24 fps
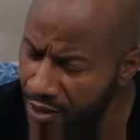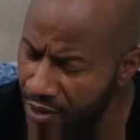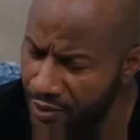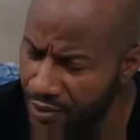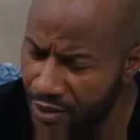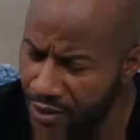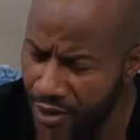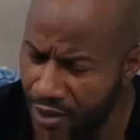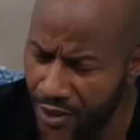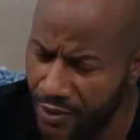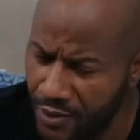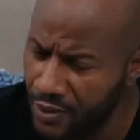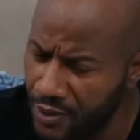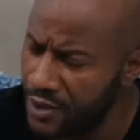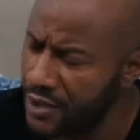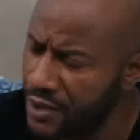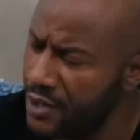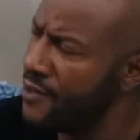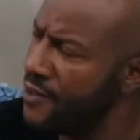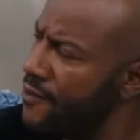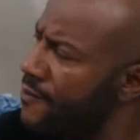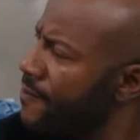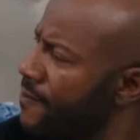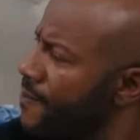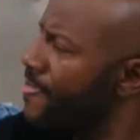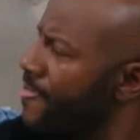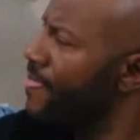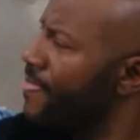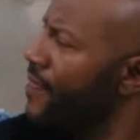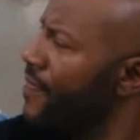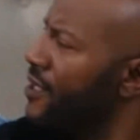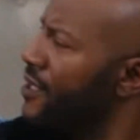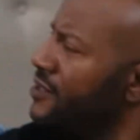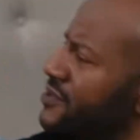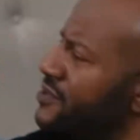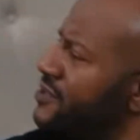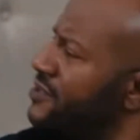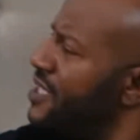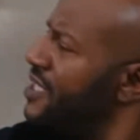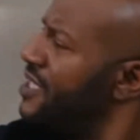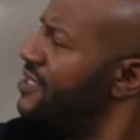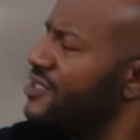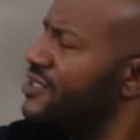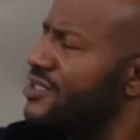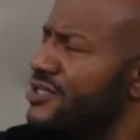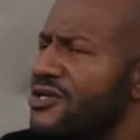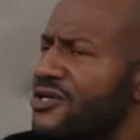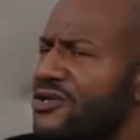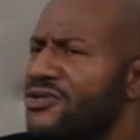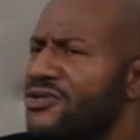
became sharper. One of the most